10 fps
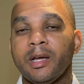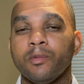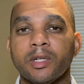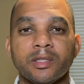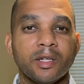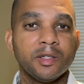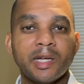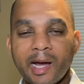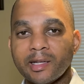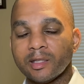I want to tell you
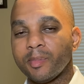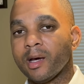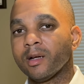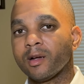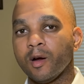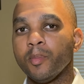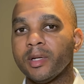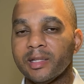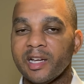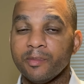guys about a
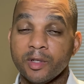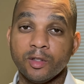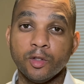company that I've been